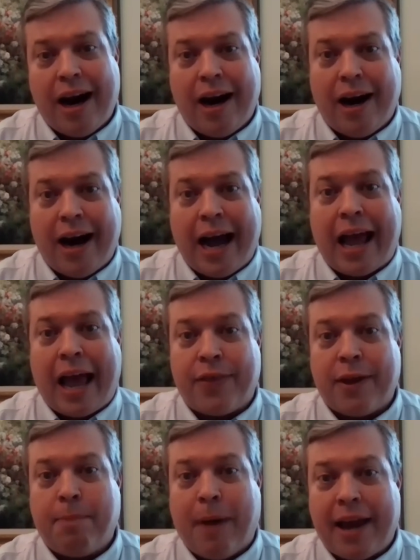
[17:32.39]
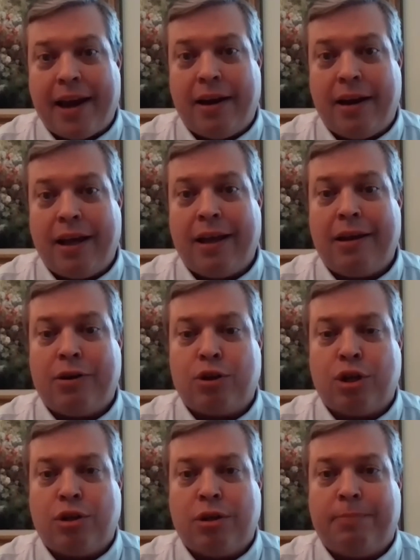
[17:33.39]
I think Biden
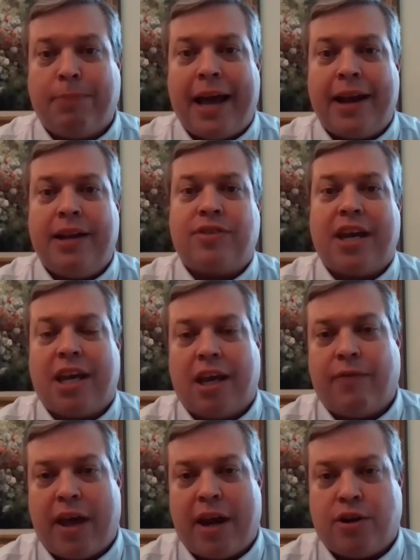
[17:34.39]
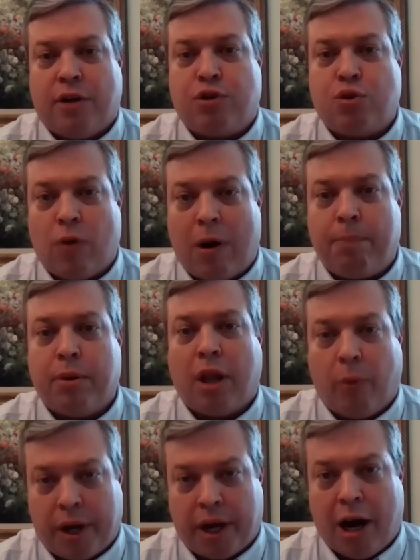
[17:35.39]
is taking advantage of Trump
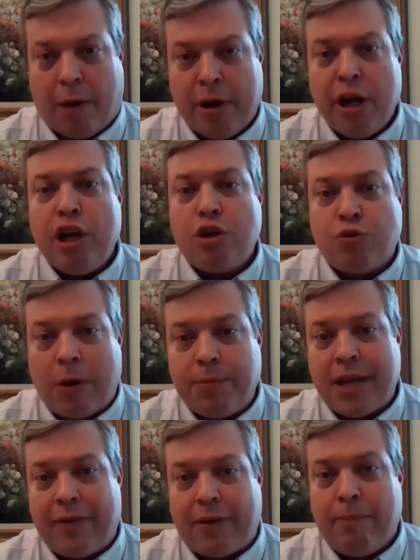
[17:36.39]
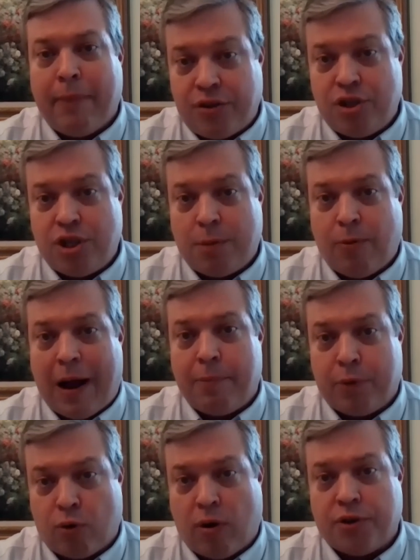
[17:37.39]
blowing up. Trump's having messaging
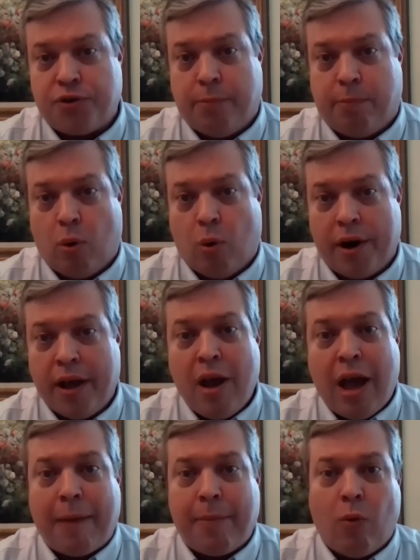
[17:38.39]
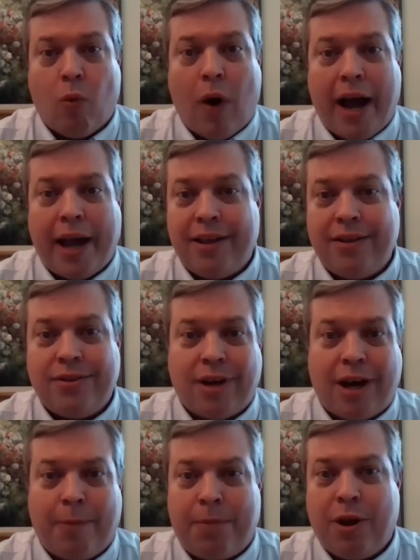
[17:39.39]
problem across the board. I mean, why
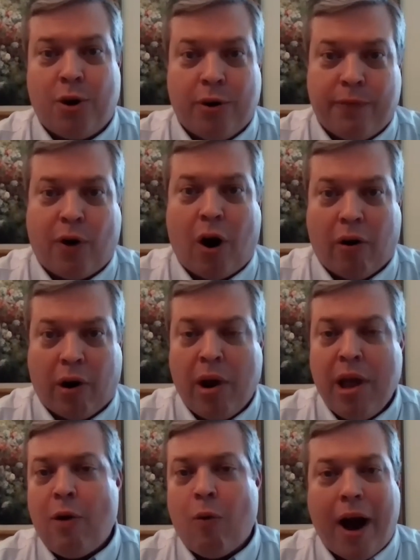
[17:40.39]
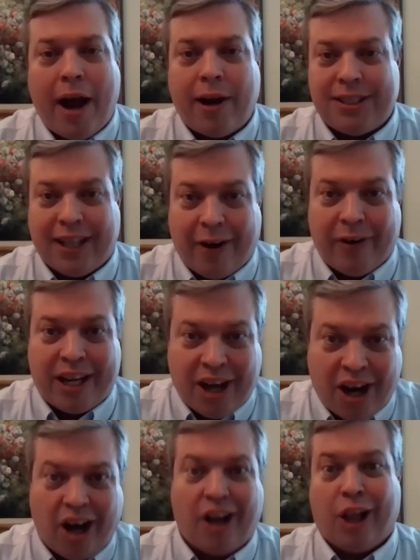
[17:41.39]
is Peter Navarro? Why is
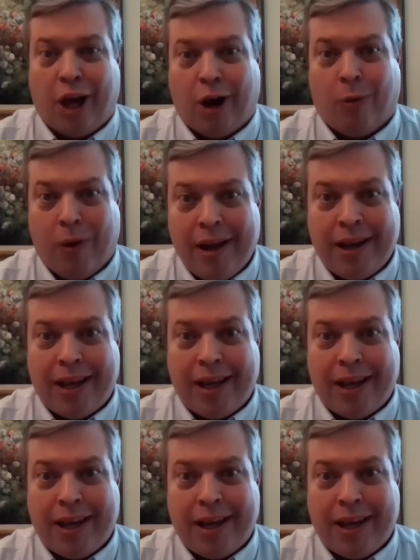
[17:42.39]
Larry Kudlow?